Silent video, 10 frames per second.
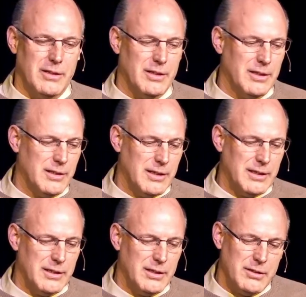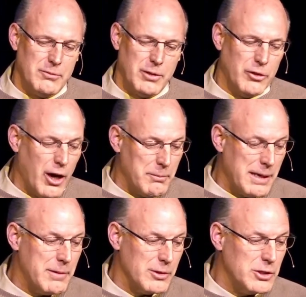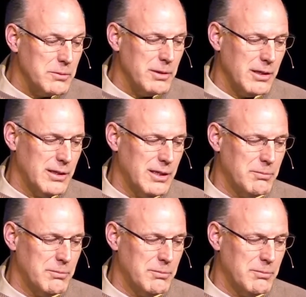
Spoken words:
and we thought maybe it was humility,